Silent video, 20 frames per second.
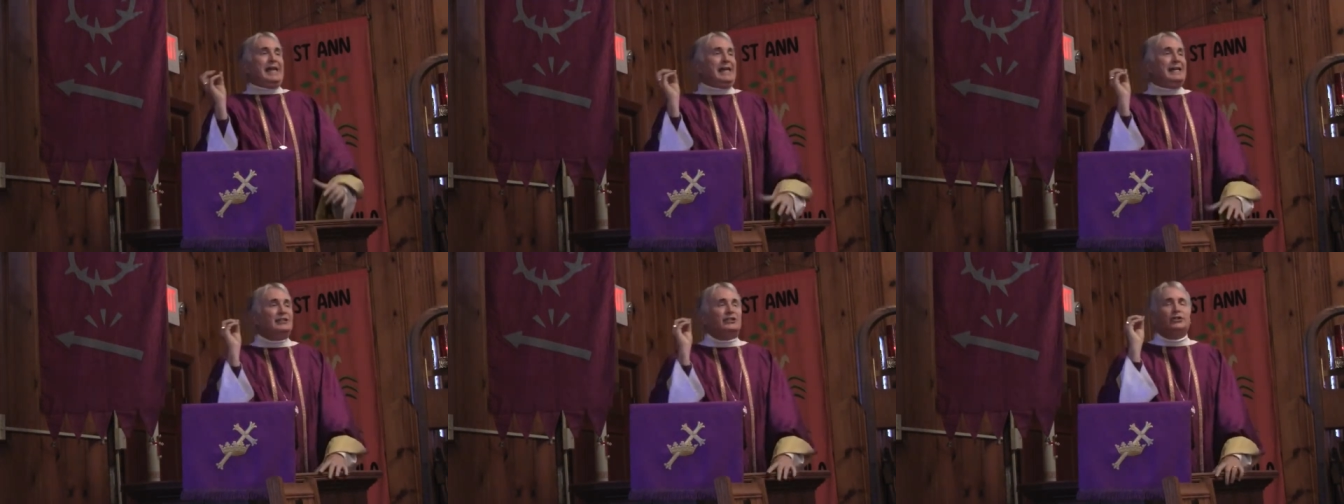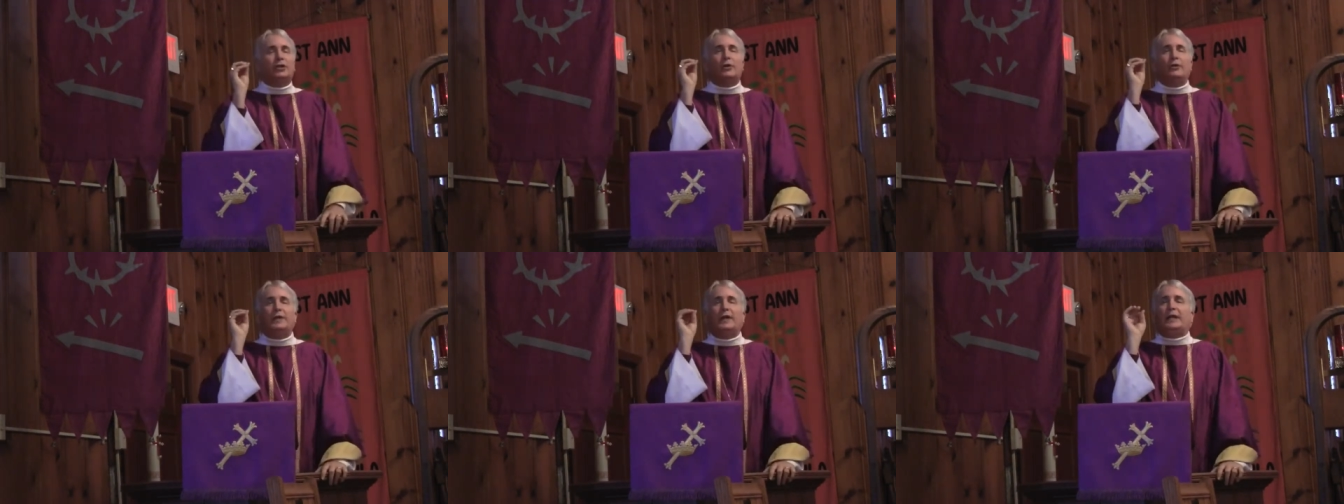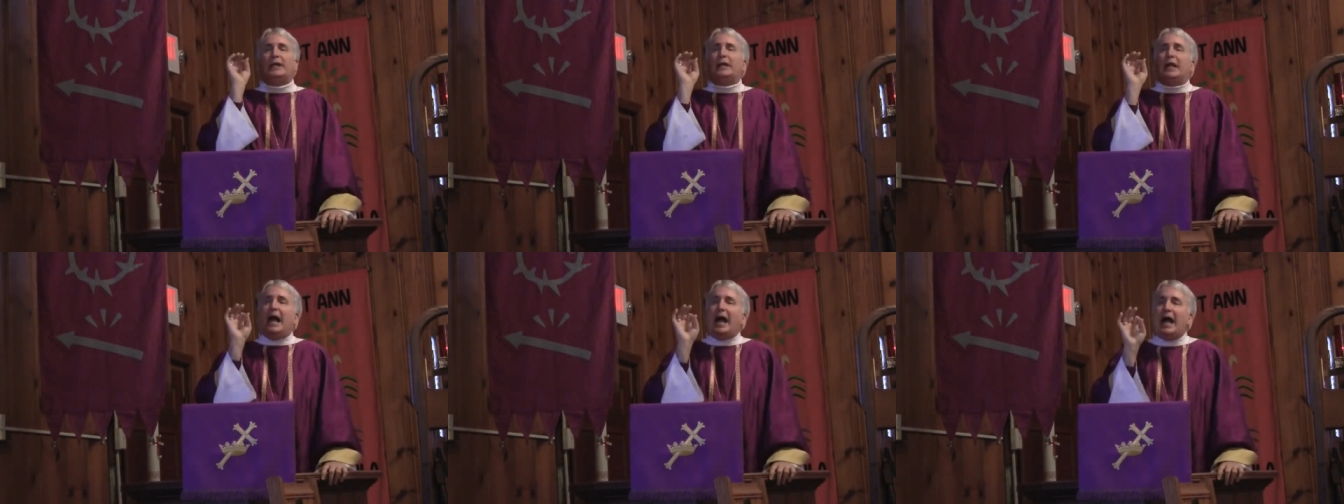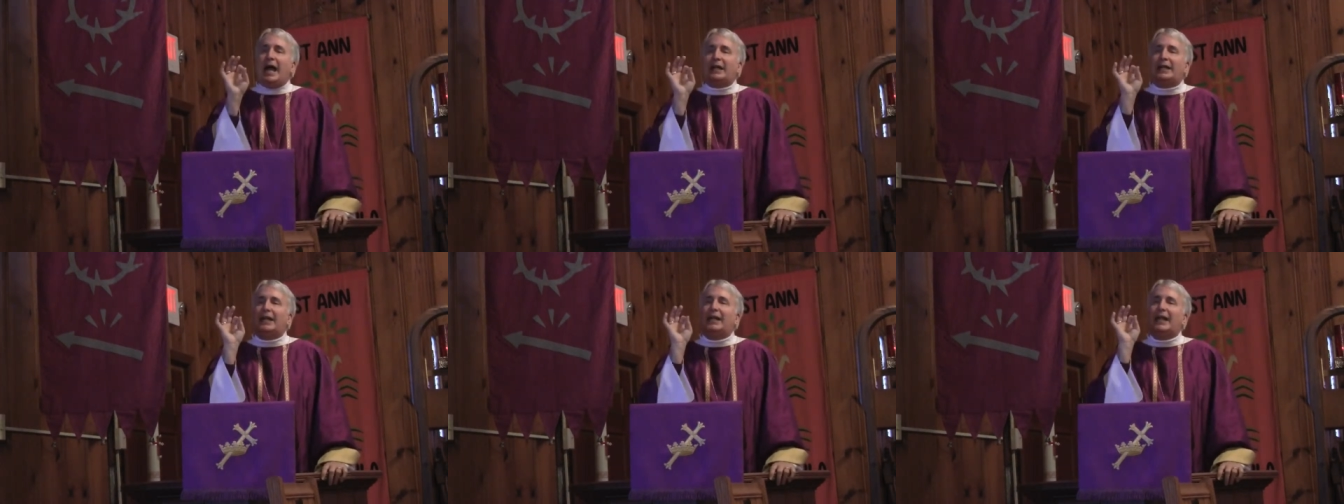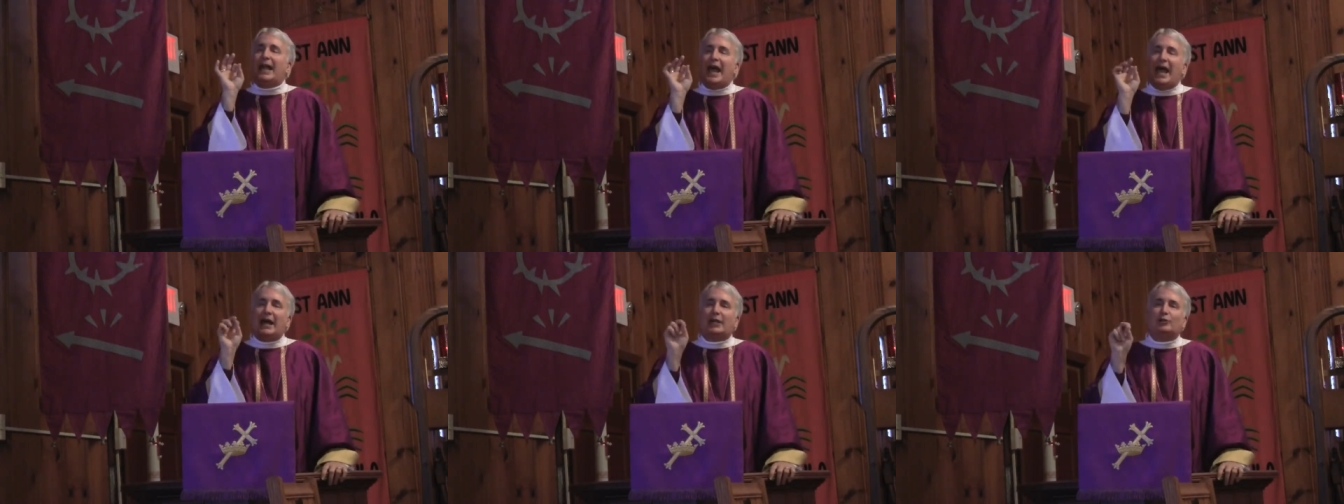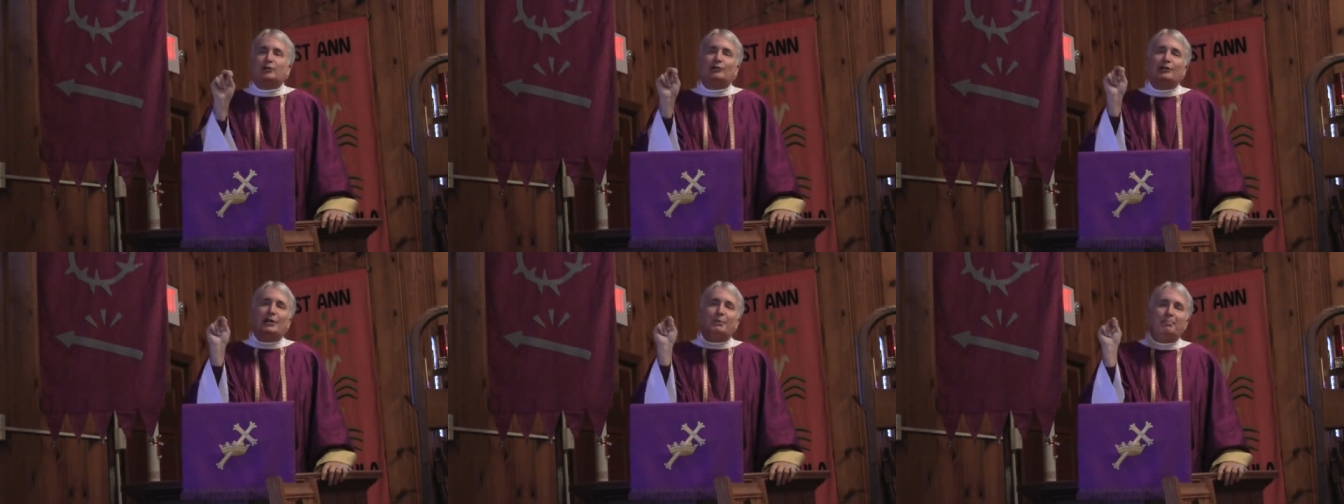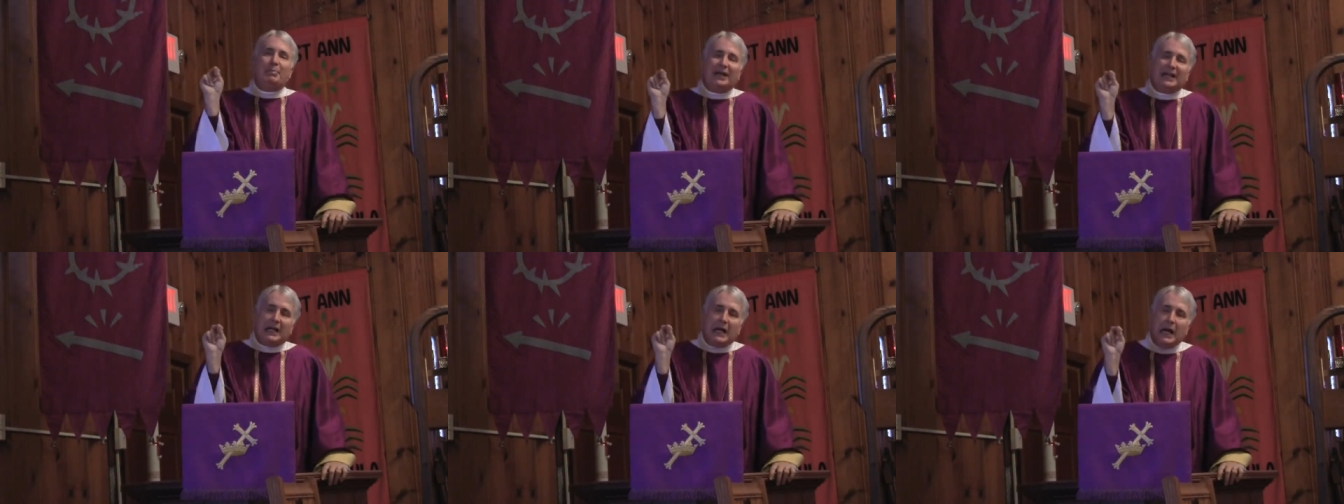It's so that I can actually
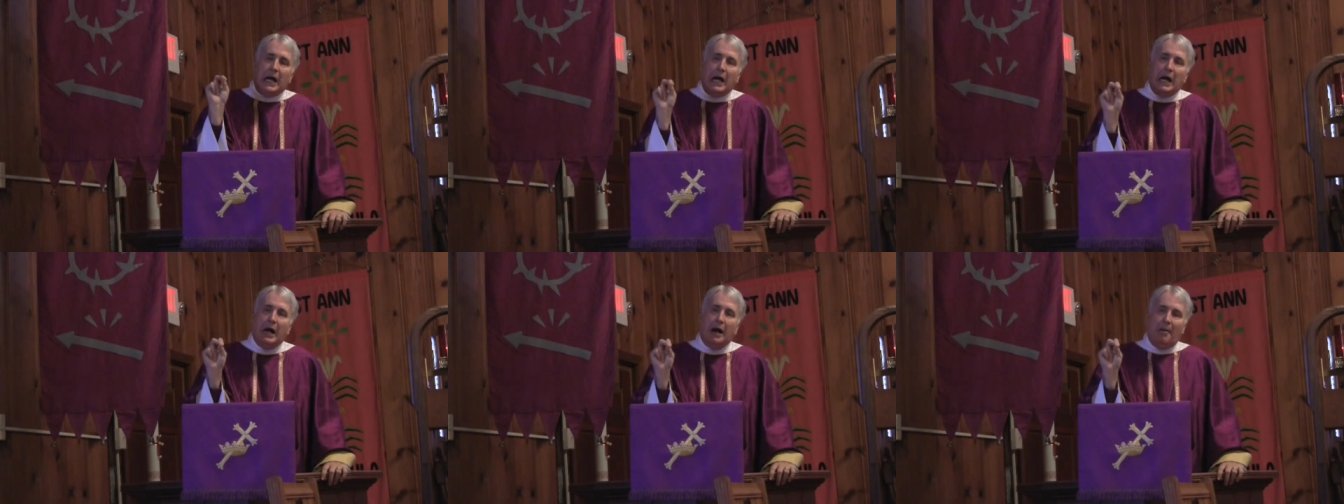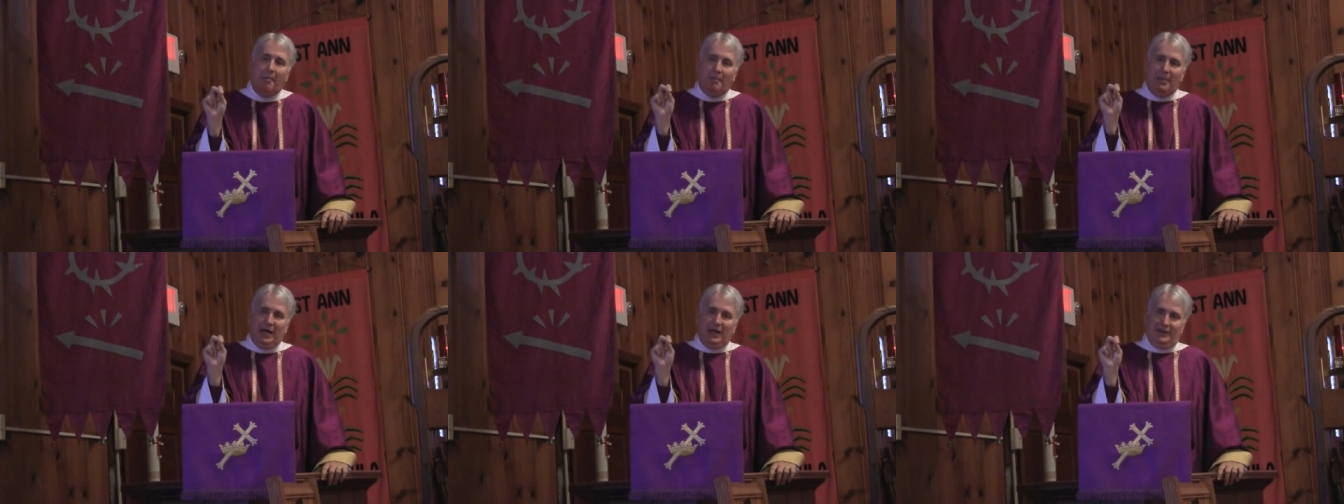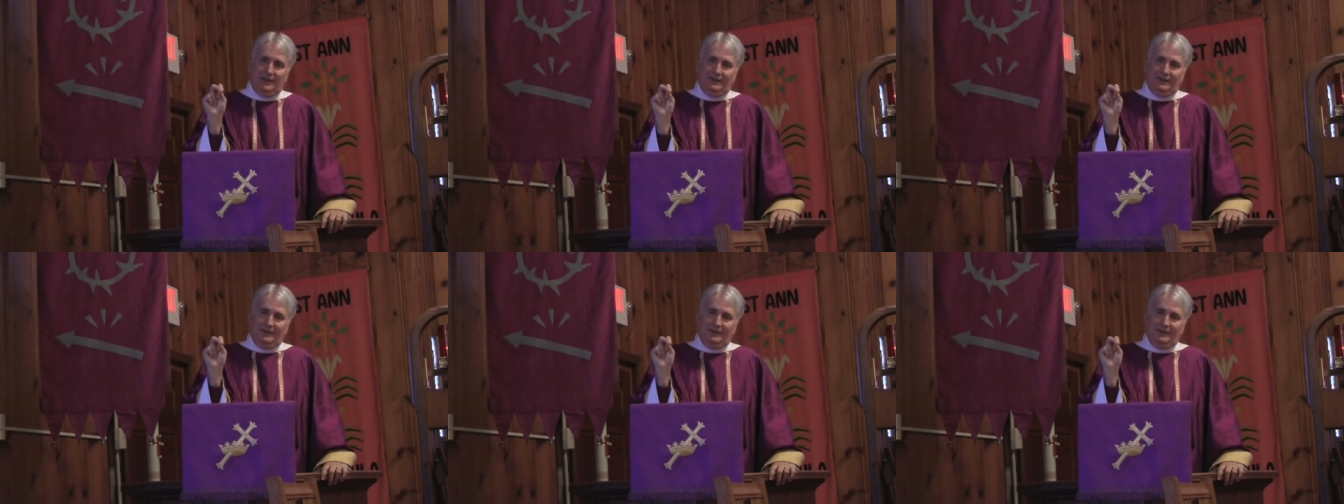become